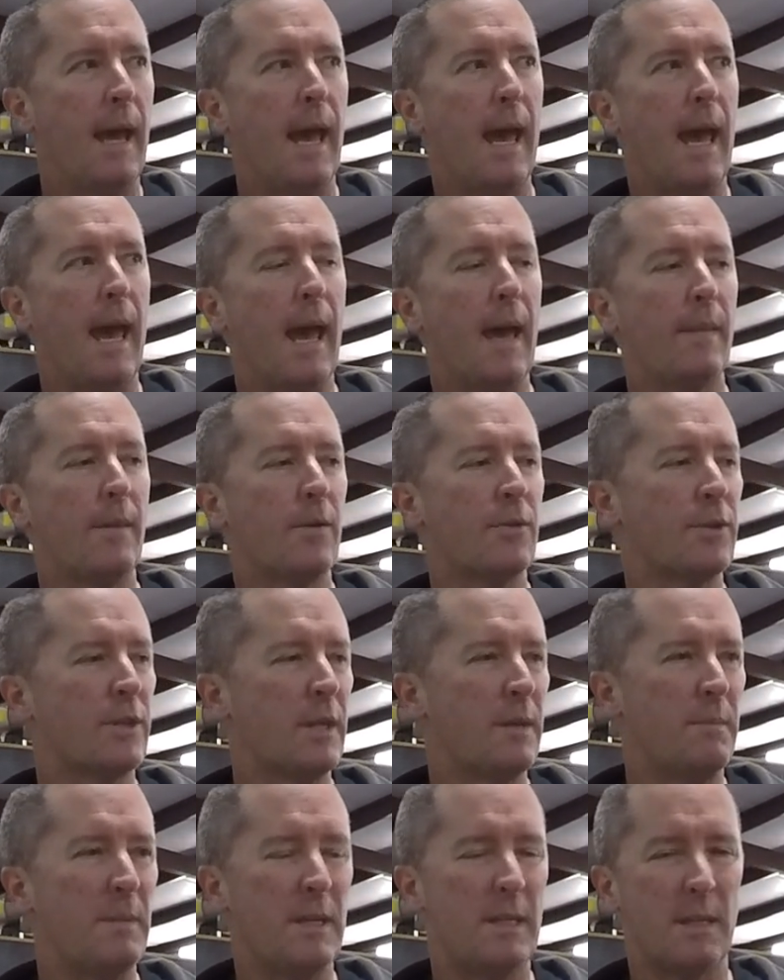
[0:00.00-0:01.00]
And there's
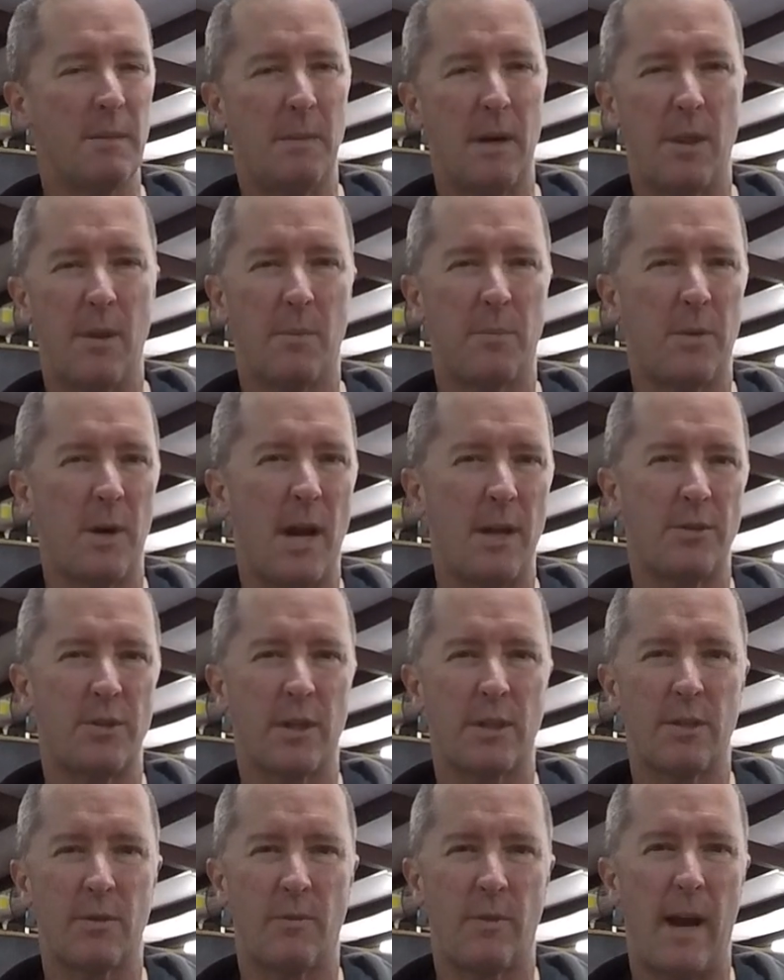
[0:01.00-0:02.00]
going to be some other
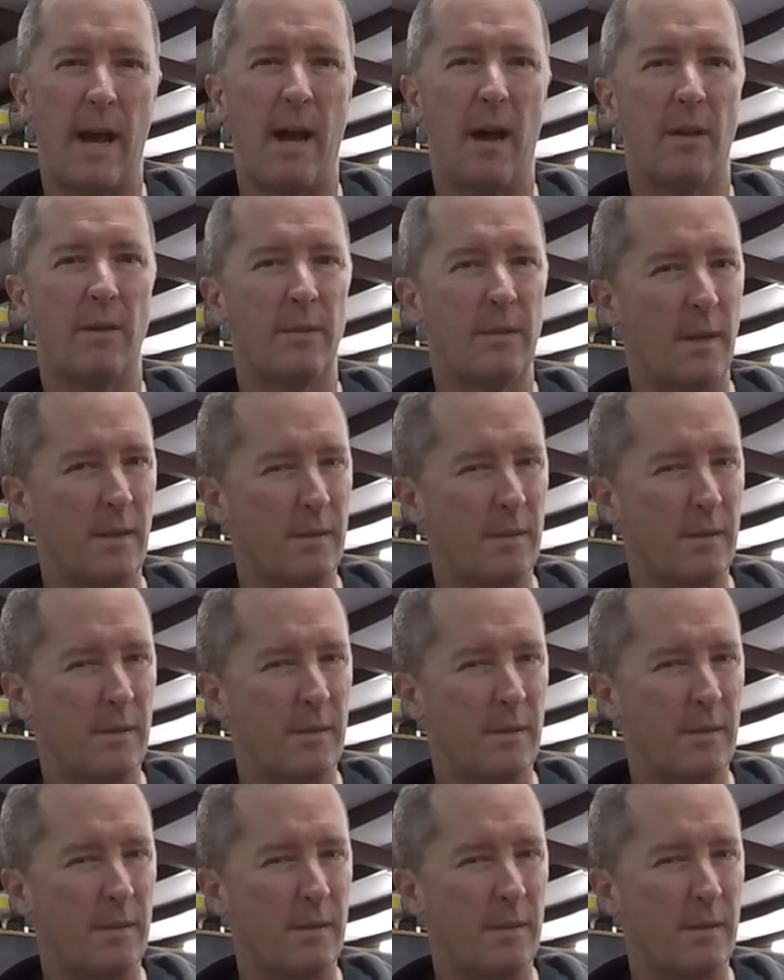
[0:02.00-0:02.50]
projects around.